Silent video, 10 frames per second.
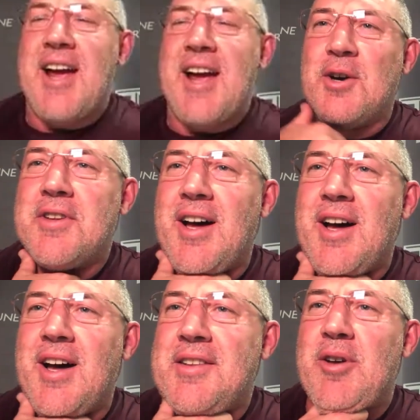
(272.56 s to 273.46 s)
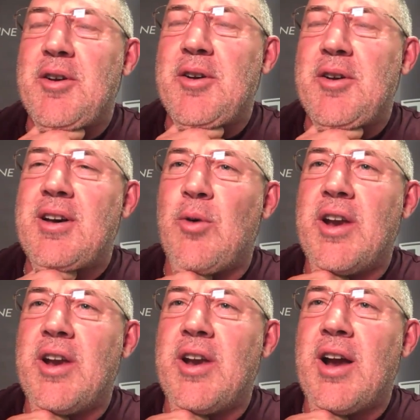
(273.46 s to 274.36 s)
thing I told Devin
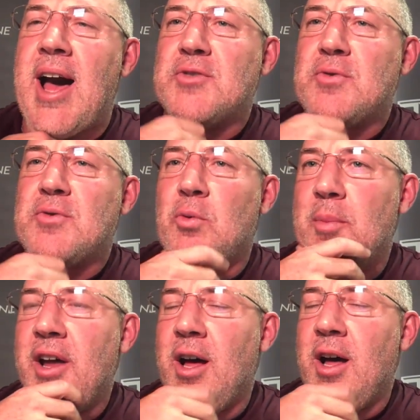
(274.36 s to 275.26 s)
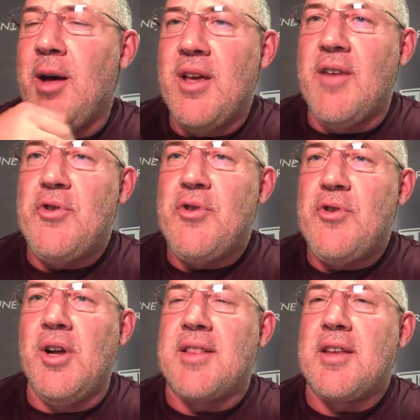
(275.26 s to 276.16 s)
when our guys were warming up,
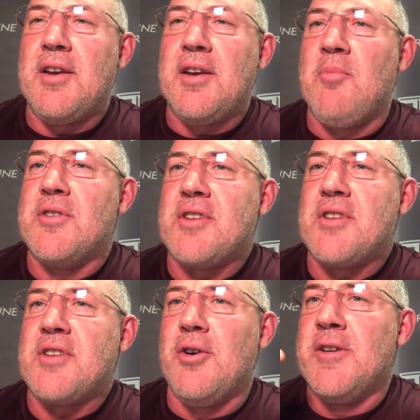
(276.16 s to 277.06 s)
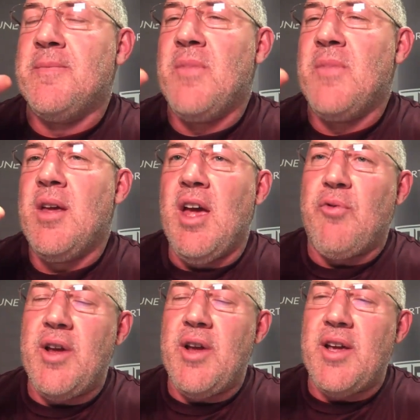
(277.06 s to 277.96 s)
if you look at the numbers, Olin,
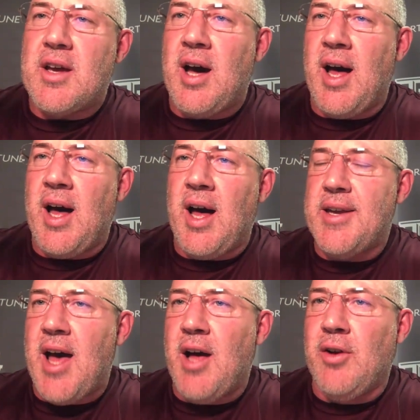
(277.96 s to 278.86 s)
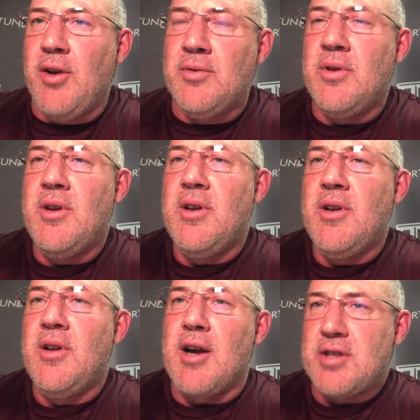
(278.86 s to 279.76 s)
if we could cut down
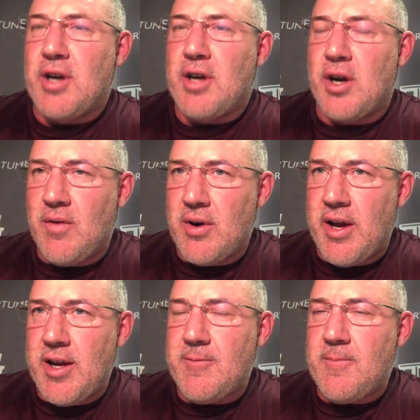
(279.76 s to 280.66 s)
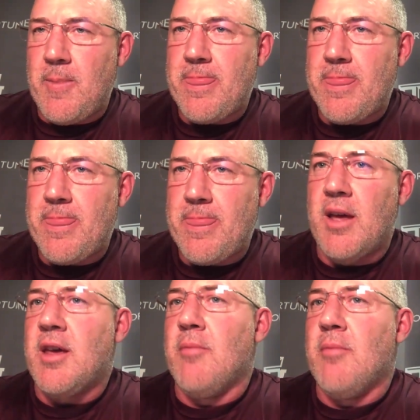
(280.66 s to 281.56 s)
our turnover rate
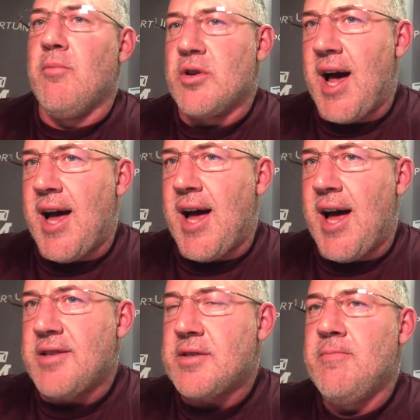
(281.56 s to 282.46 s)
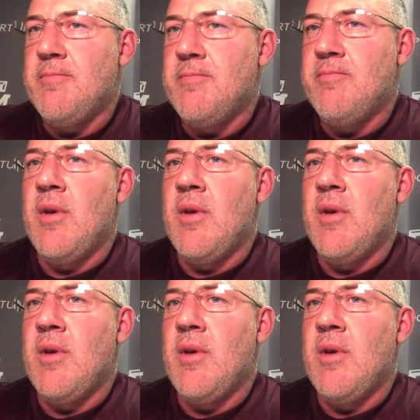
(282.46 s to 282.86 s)
and get more shots,